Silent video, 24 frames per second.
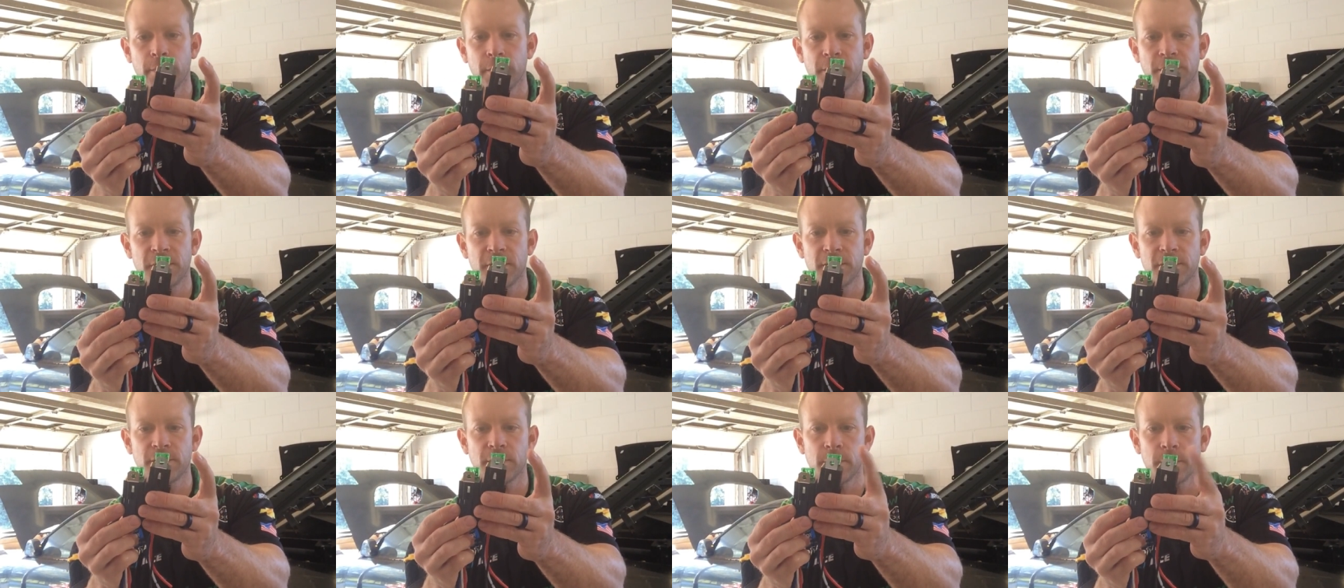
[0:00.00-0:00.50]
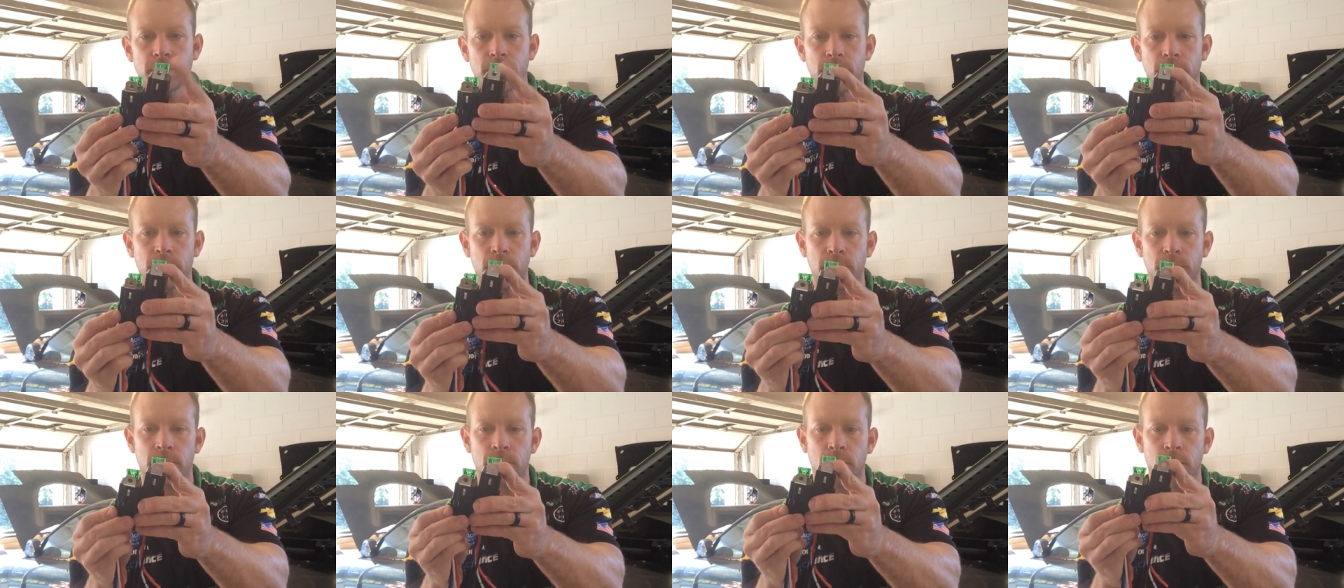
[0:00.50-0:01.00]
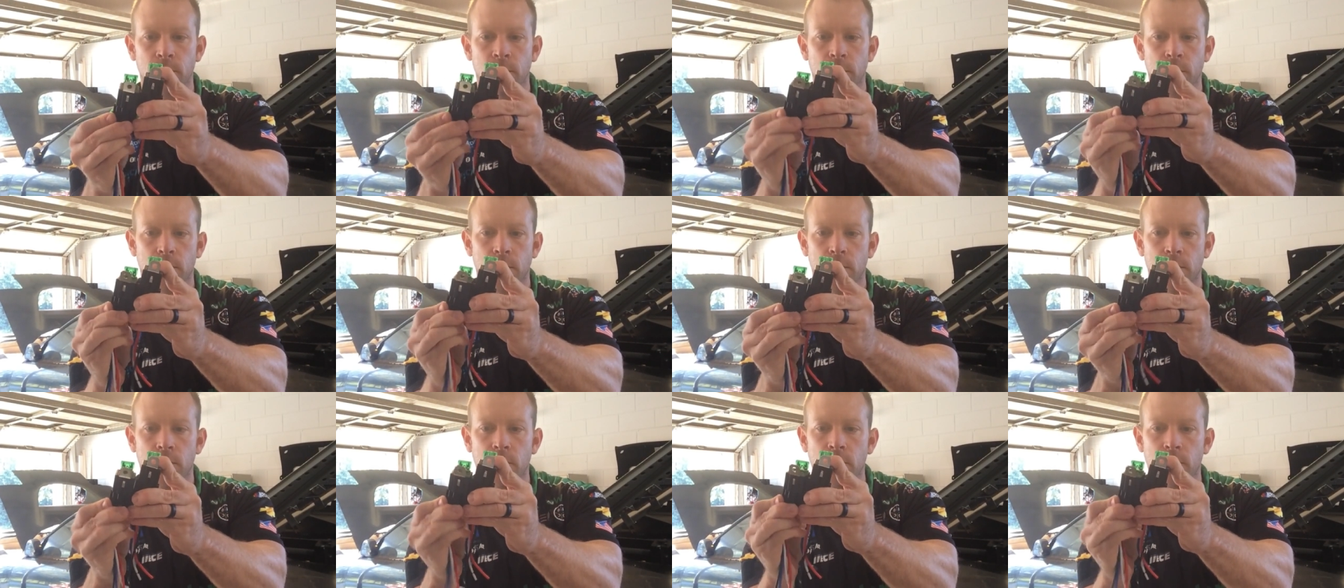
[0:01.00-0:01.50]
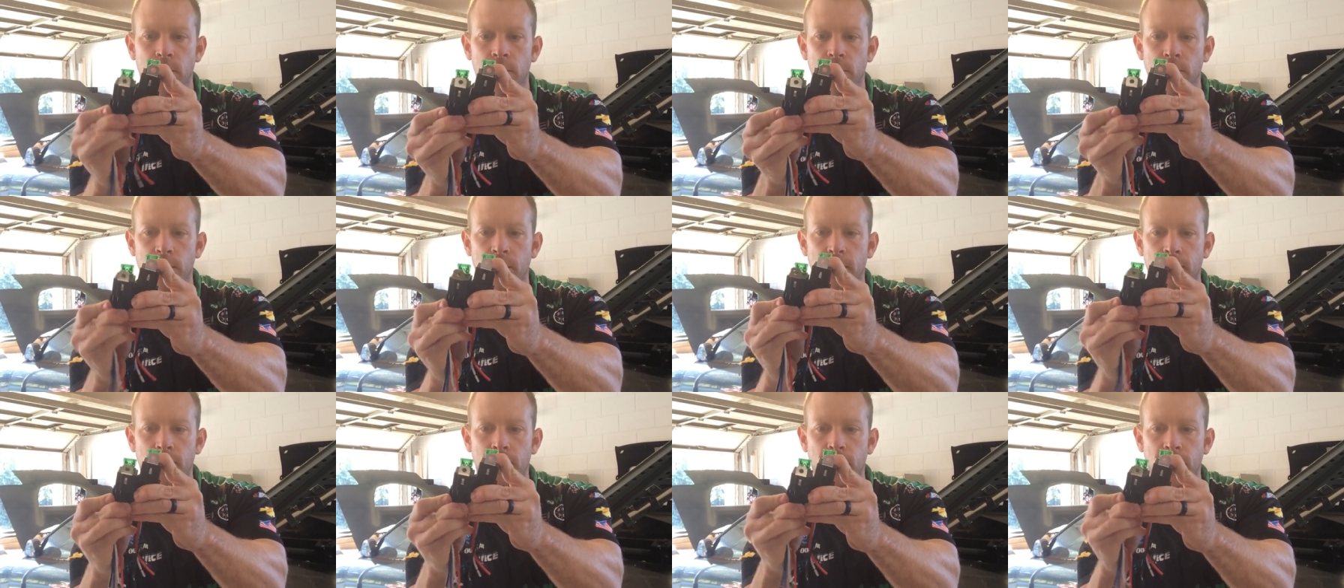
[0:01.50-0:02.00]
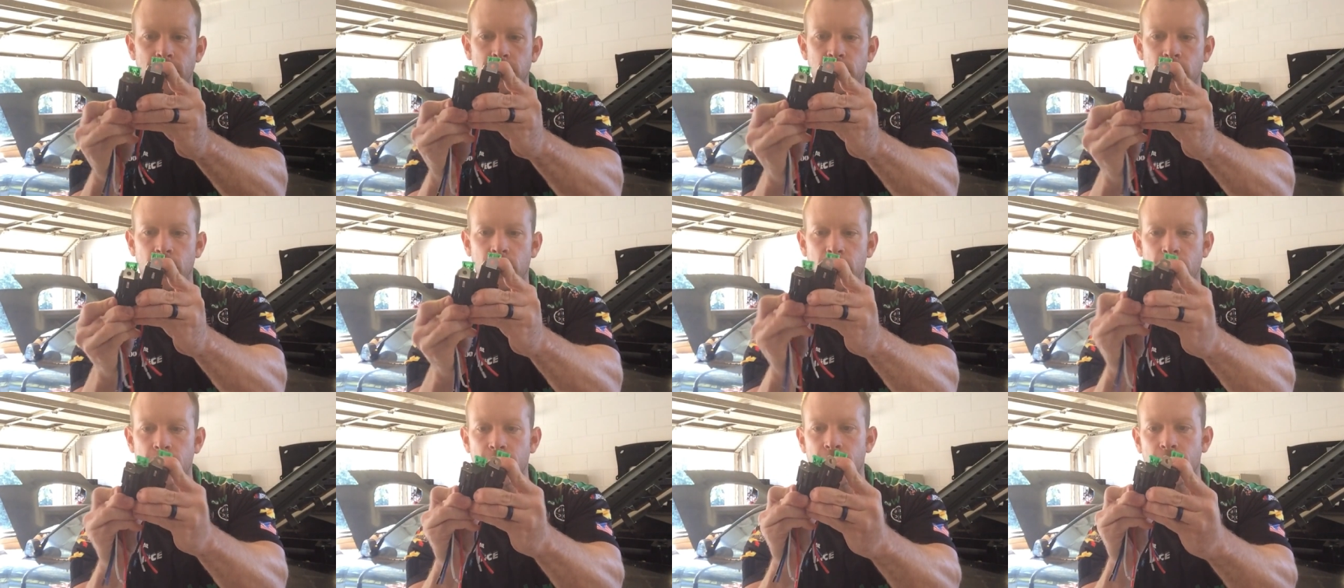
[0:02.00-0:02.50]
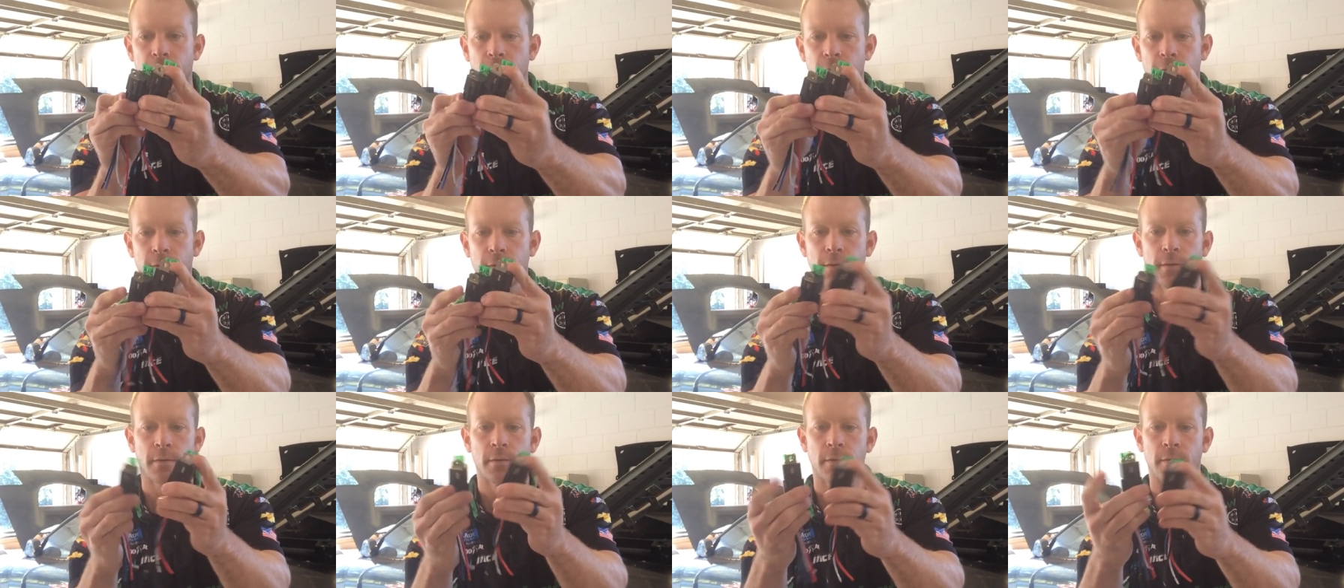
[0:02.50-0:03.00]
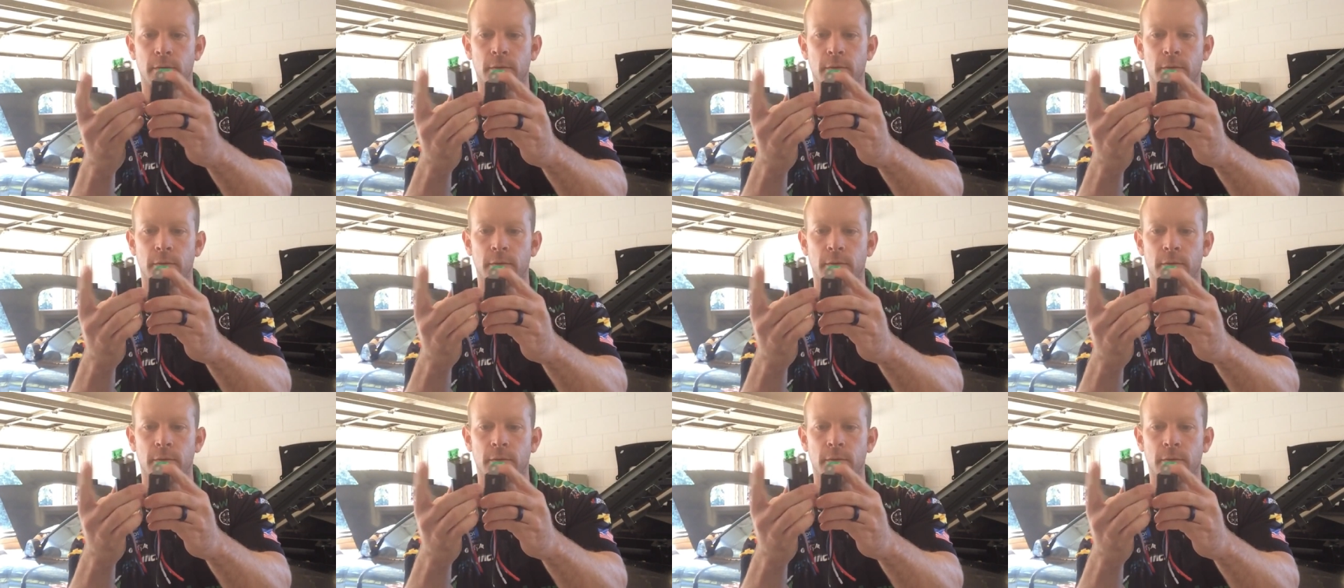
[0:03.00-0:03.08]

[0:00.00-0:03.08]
system, you can link these all together.